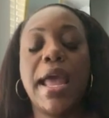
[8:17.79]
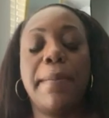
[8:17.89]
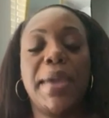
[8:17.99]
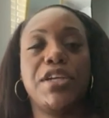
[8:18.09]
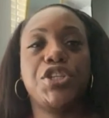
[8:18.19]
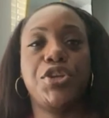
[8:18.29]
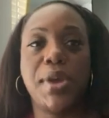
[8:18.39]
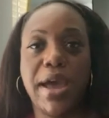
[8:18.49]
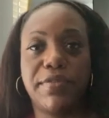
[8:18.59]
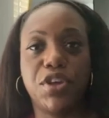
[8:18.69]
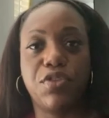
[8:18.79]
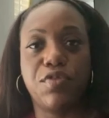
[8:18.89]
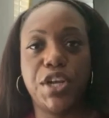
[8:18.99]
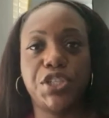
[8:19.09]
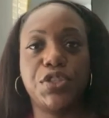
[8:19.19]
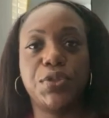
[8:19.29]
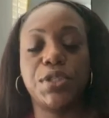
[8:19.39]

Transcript: and make sure you have the original